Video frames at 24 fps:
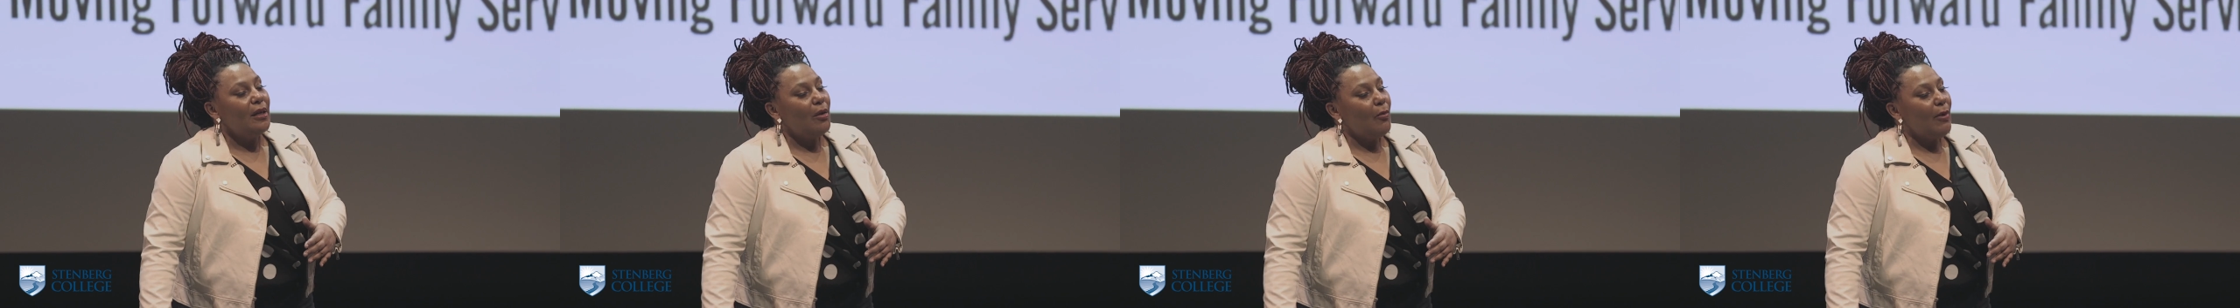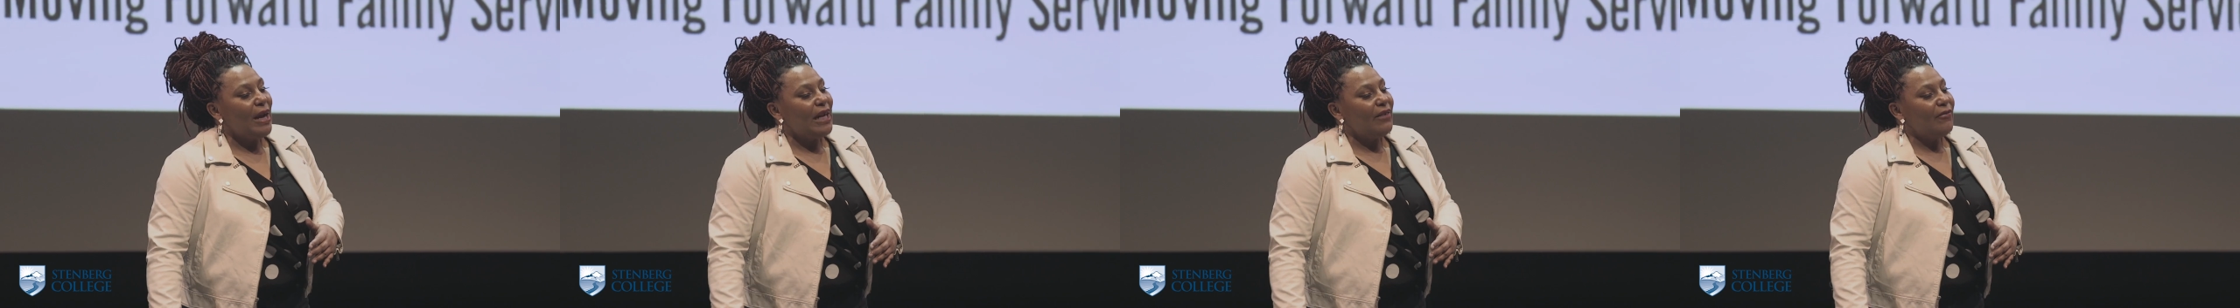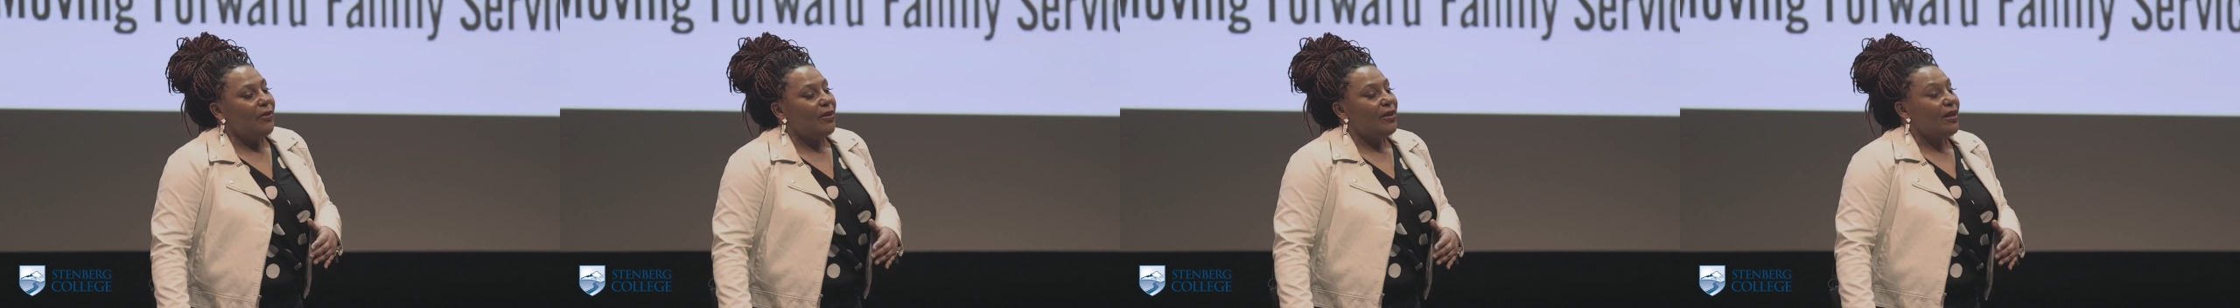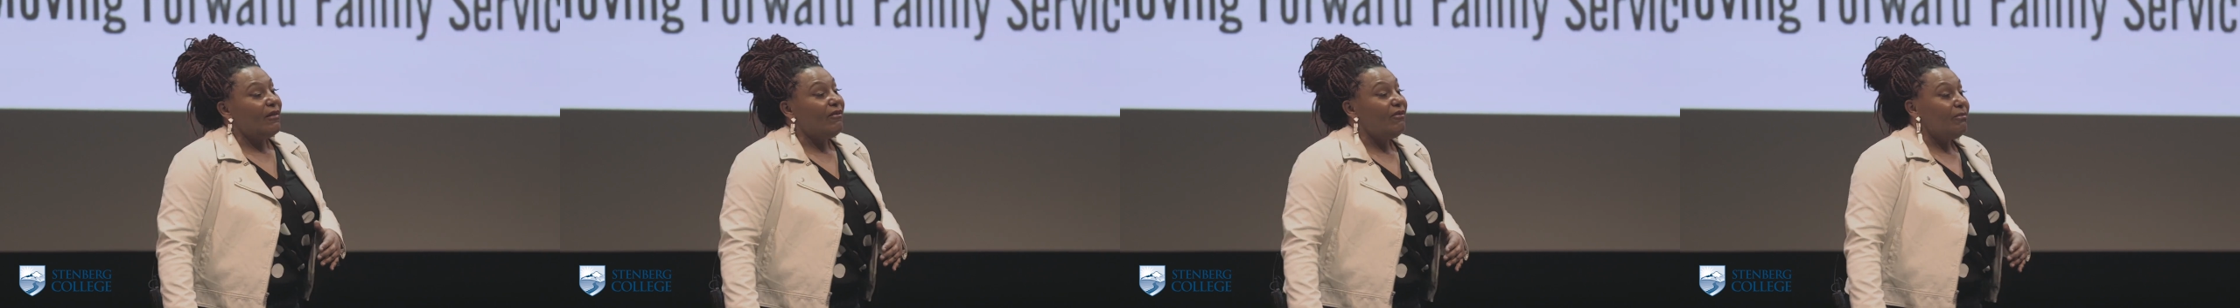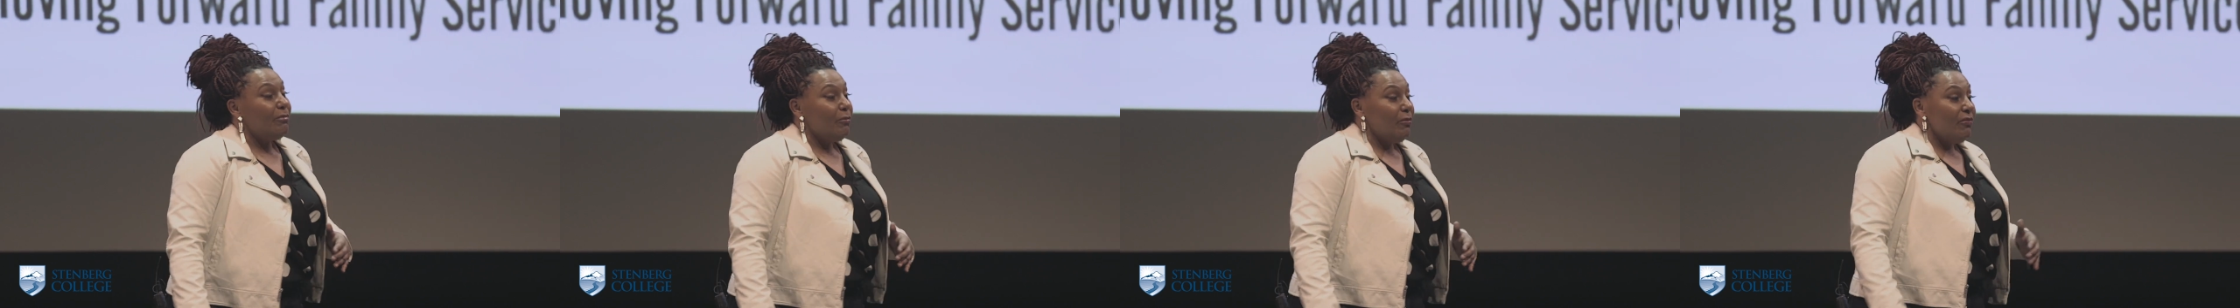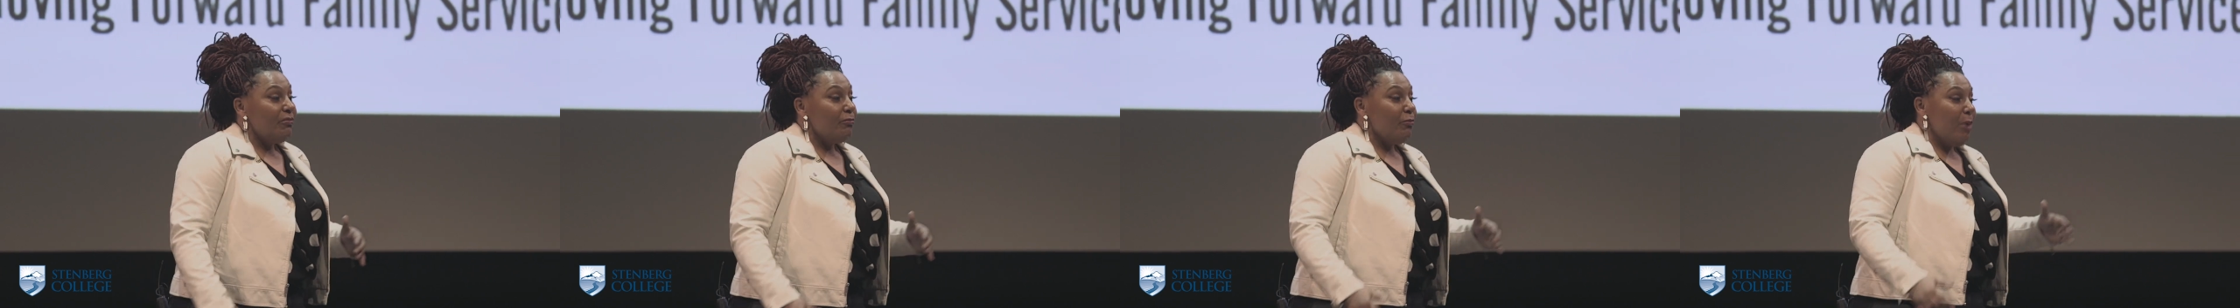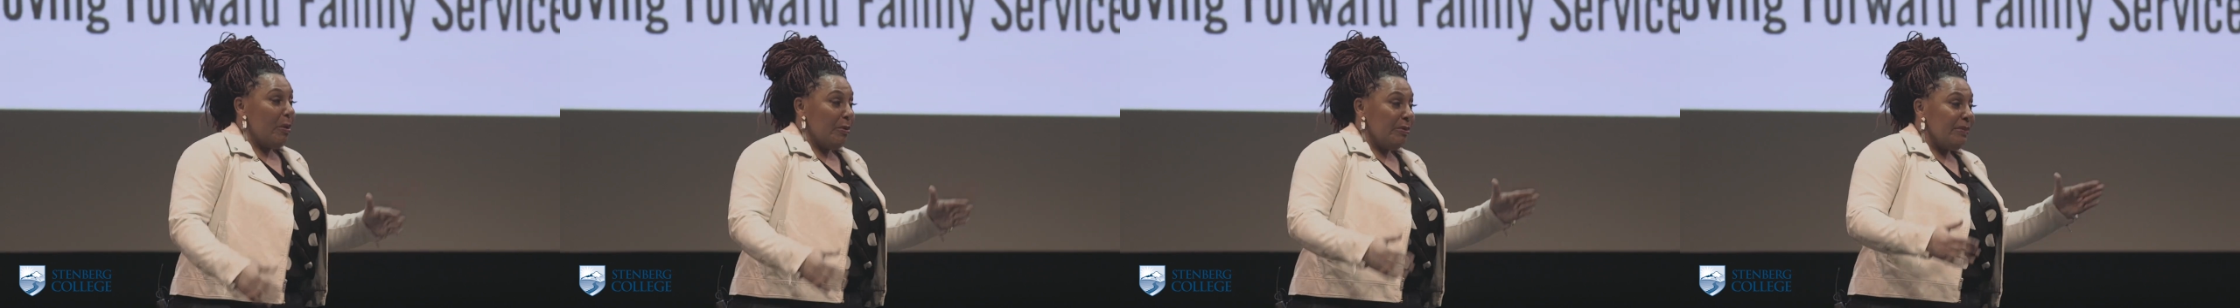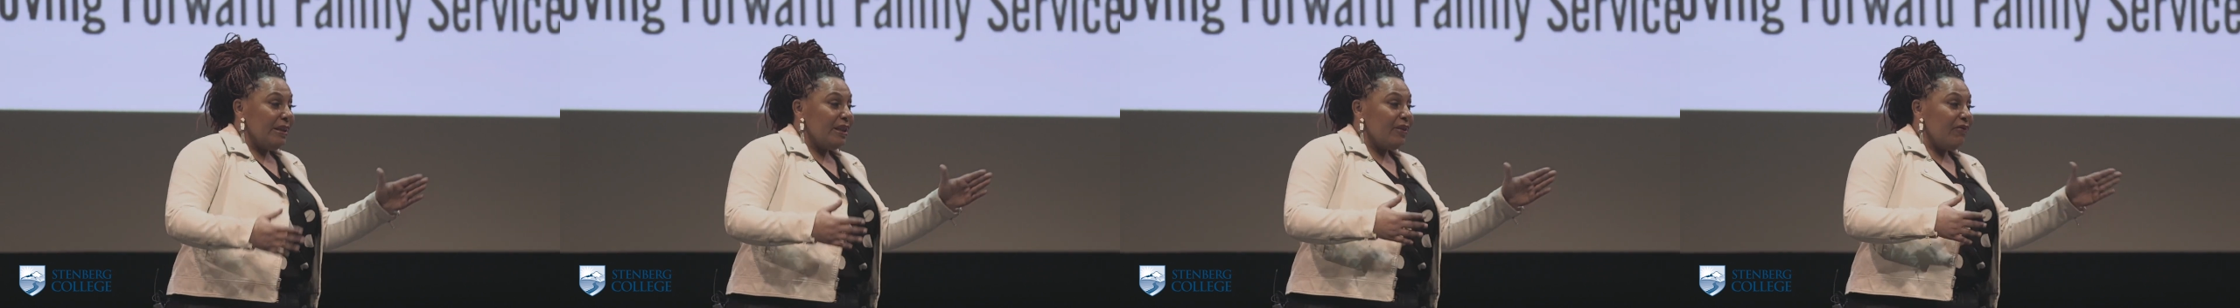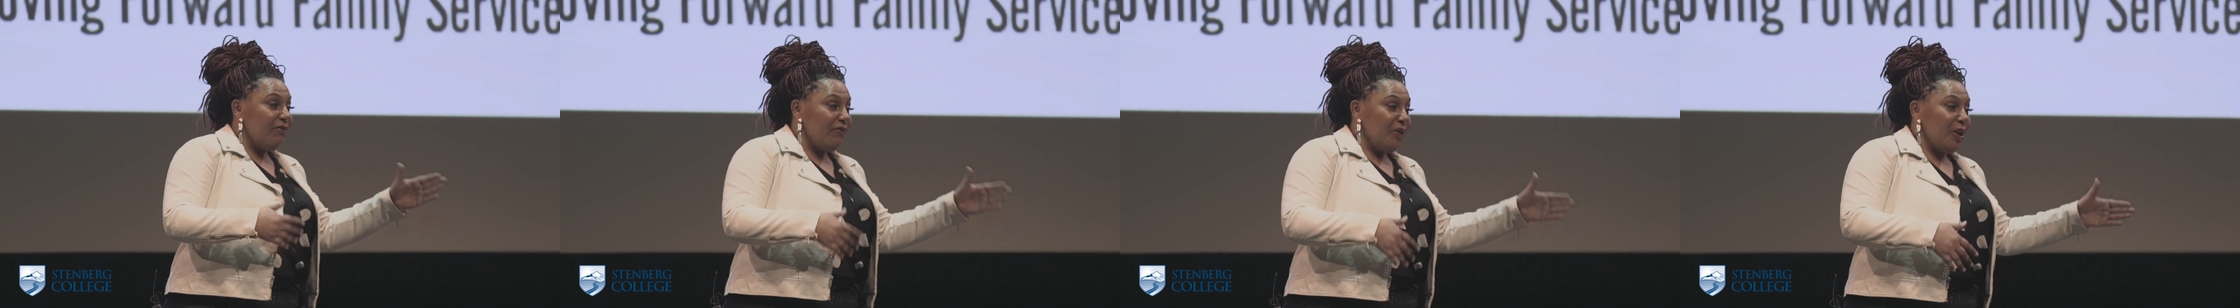wait for what would
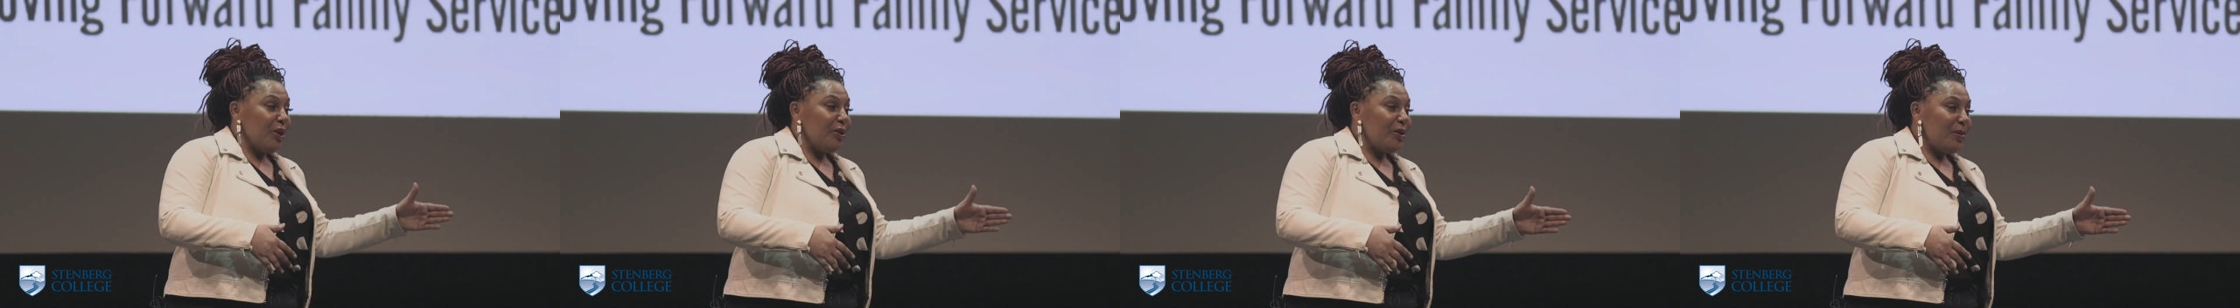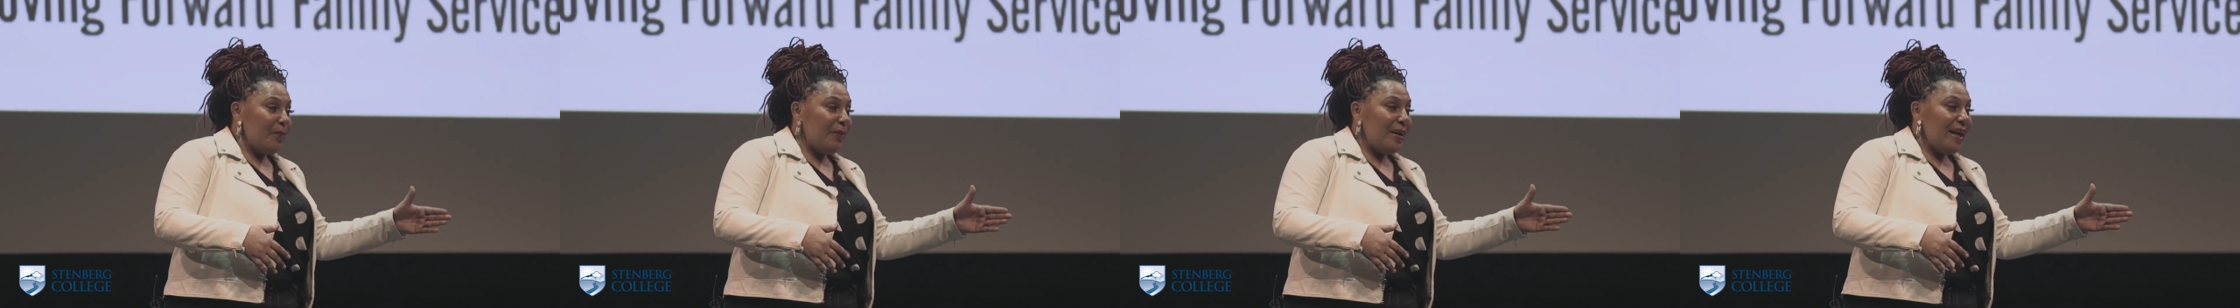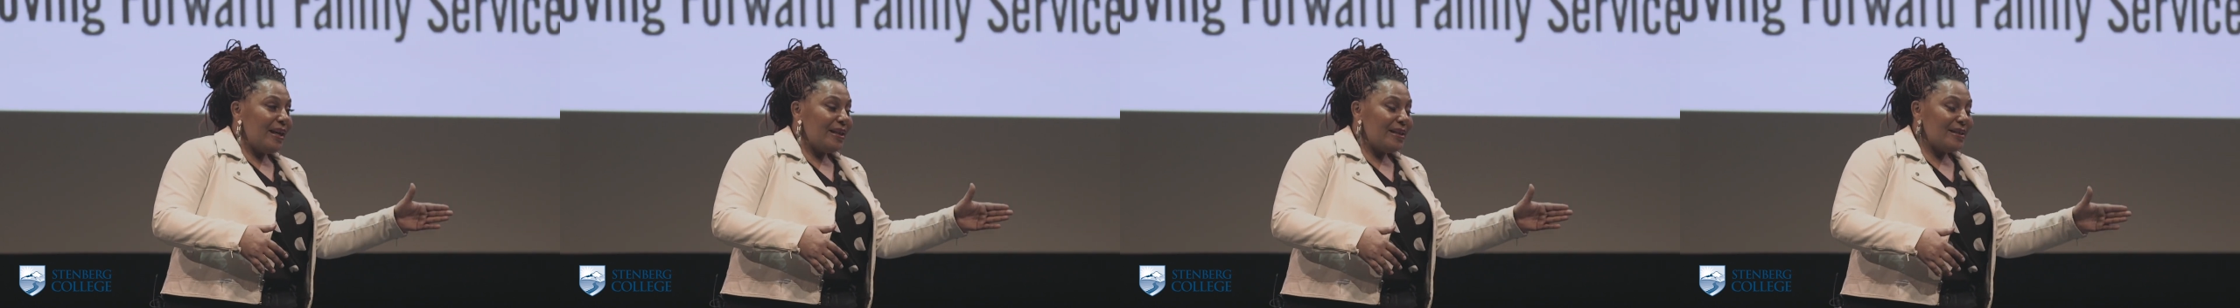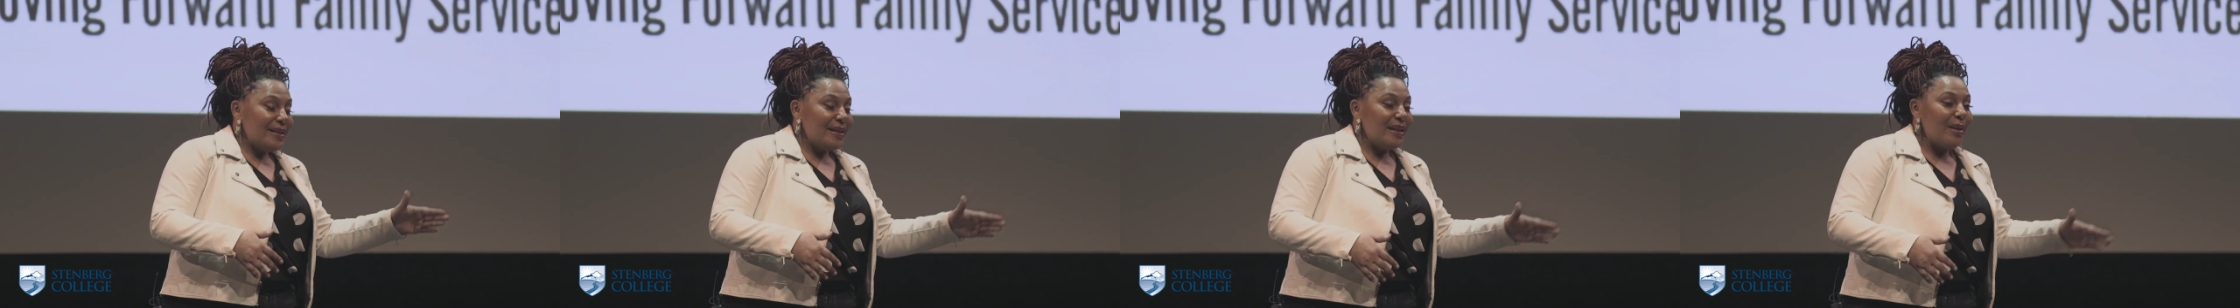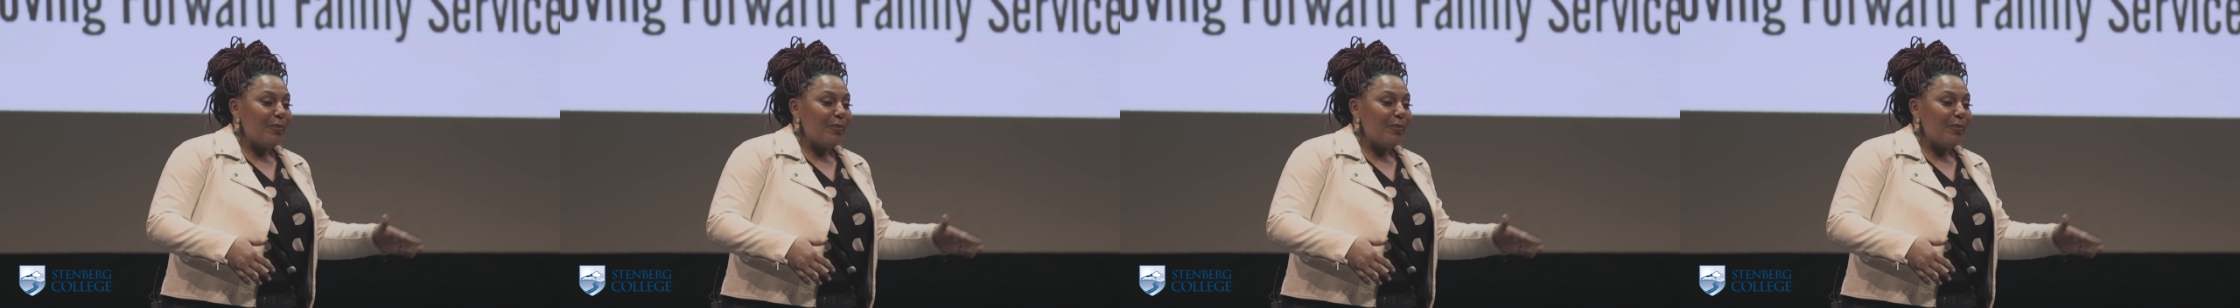be the first bus